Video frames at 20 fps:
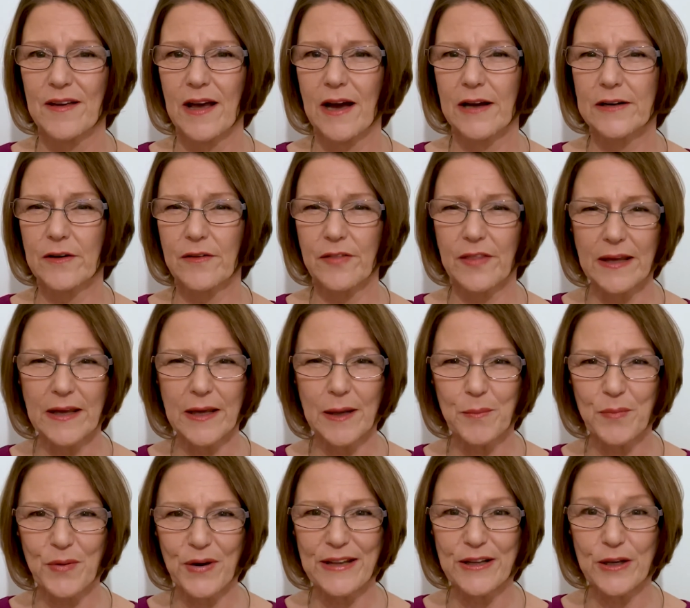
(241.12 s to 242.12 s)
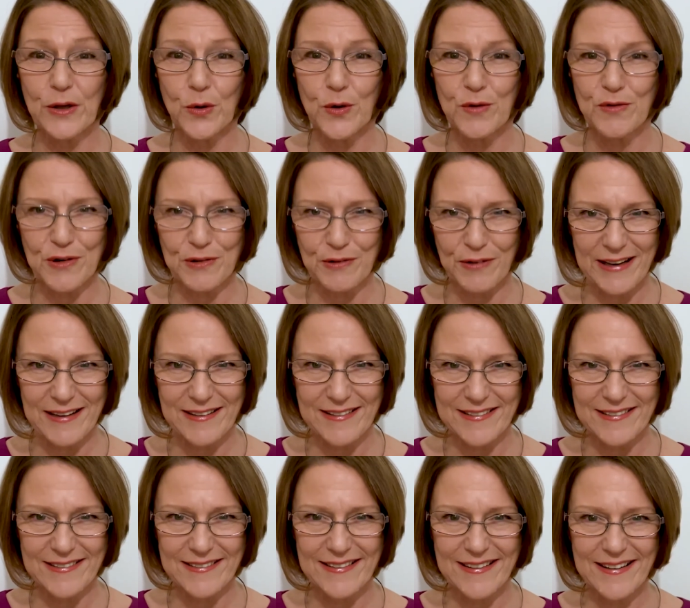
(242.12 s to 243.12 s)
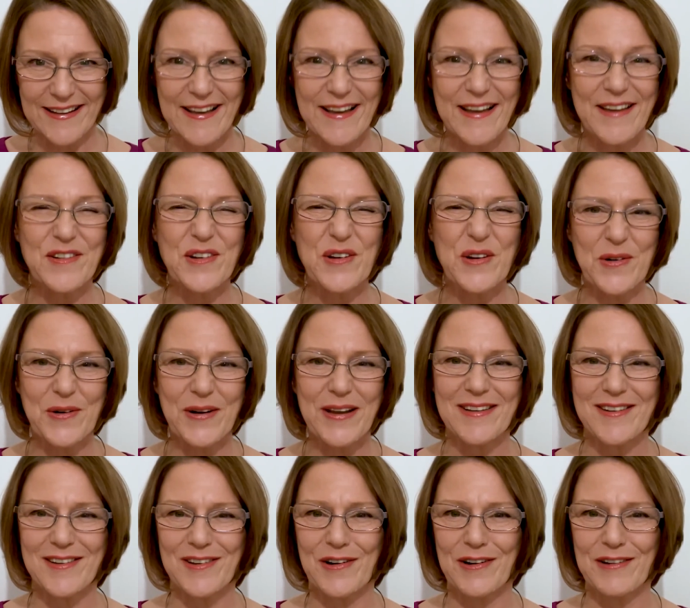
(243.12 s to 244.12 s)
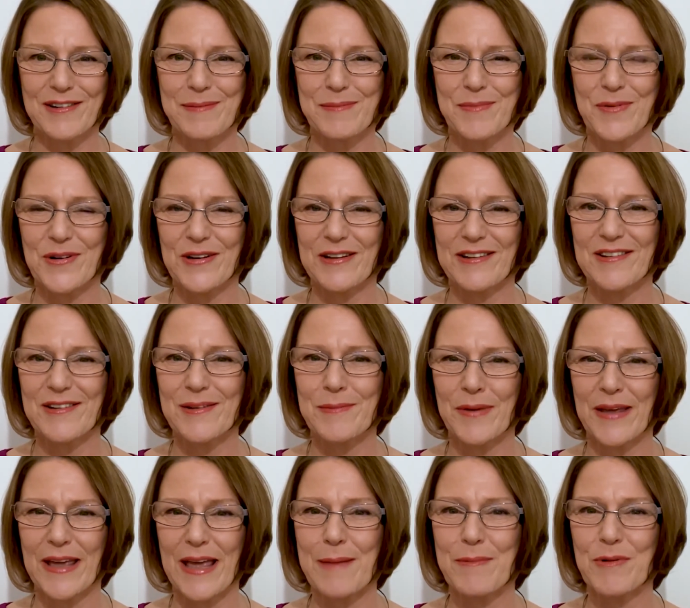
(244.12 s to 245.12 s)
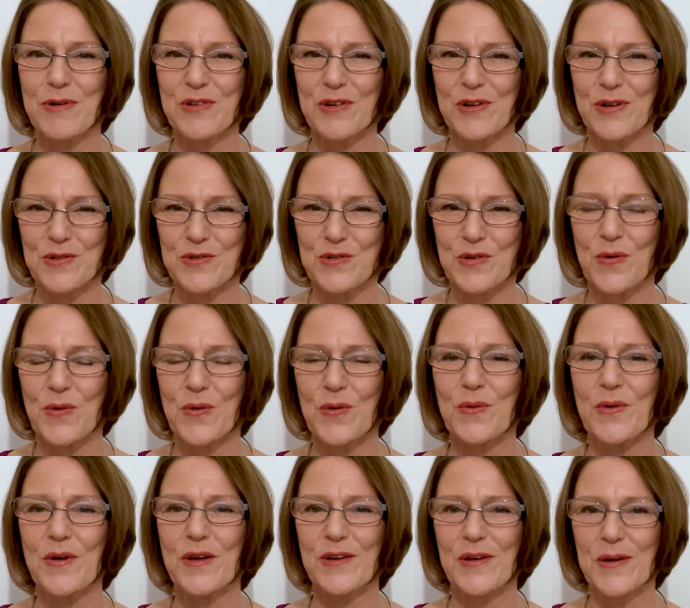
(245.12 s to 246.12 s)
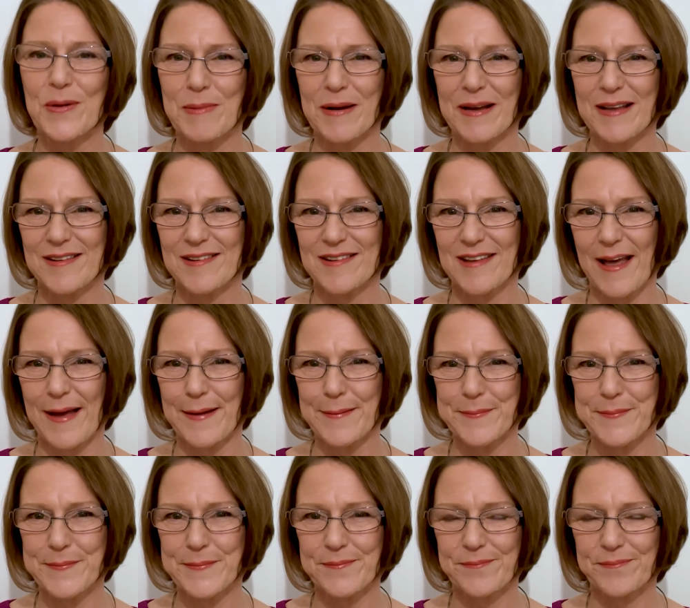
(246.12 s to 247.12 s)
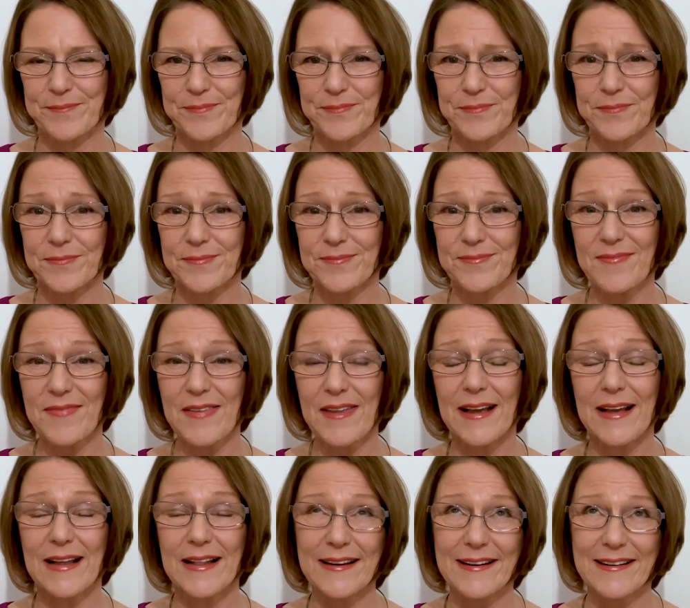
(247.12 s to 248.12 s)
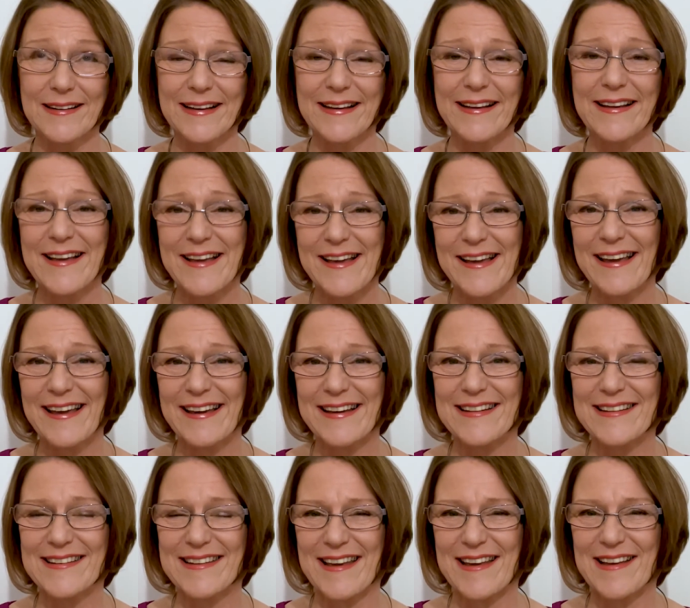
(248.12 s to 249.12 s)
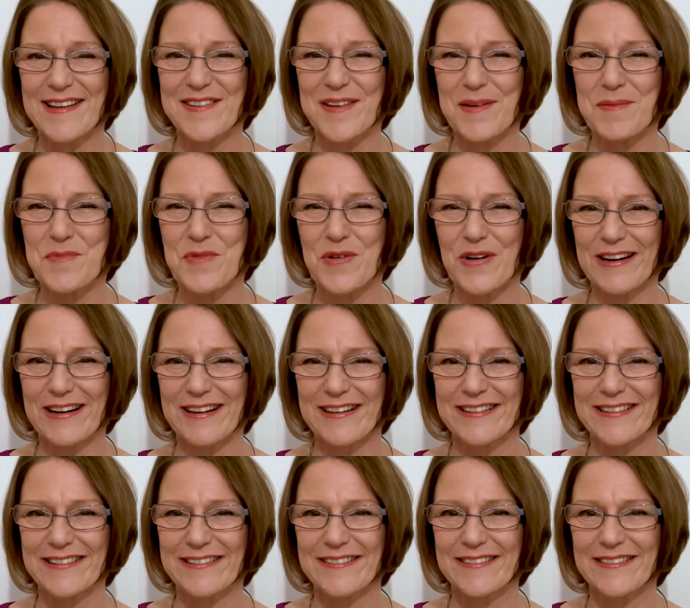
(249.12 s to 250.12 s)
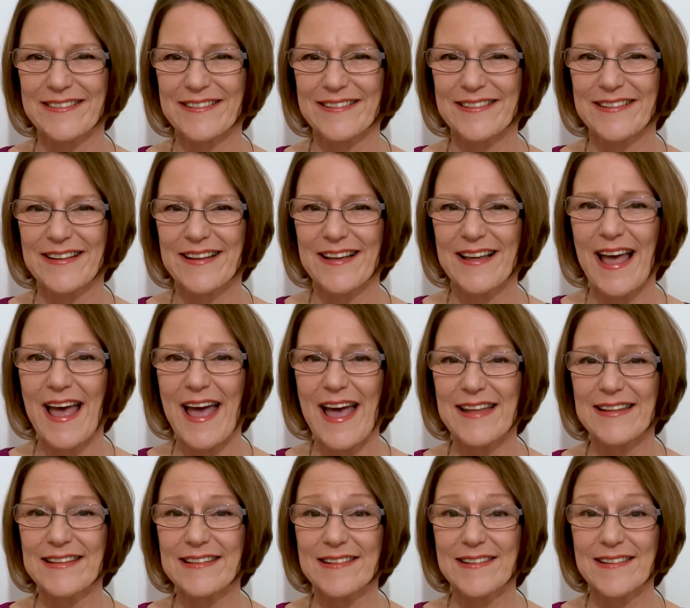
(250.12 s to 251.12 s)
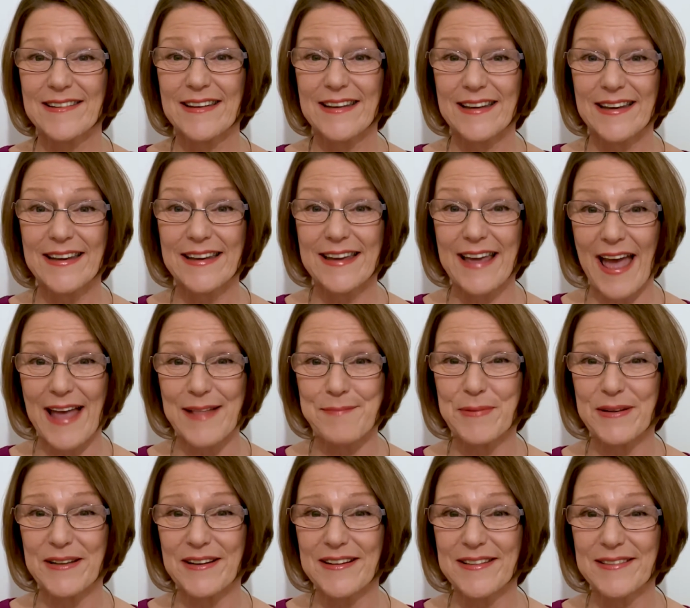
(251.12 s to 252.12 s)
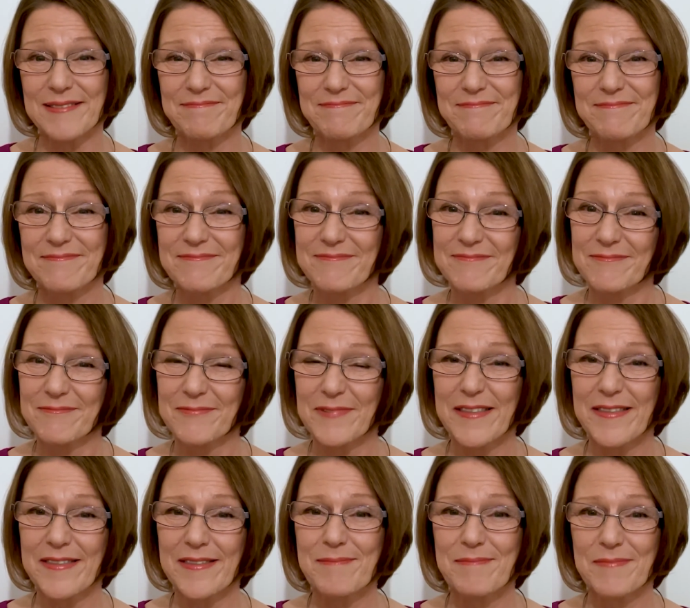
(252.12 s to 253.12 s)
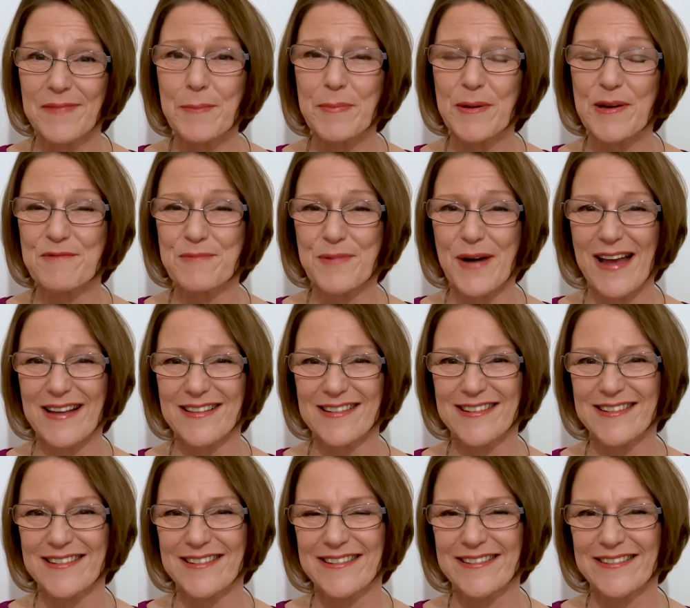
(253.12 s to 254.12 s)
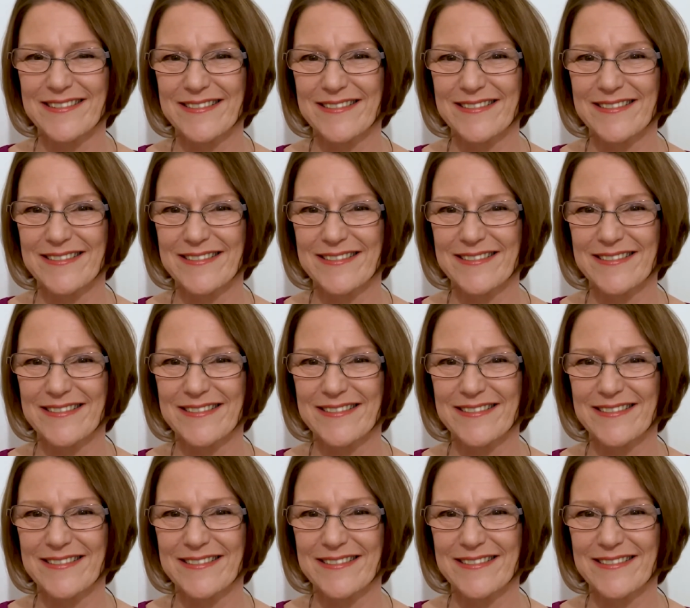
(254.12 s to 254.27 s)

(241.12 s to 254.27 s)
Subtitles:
and our thinking brain can override it is a great starting point to be able to control your mindset. Clearly, it can take some work and it can be done with a bit of practice.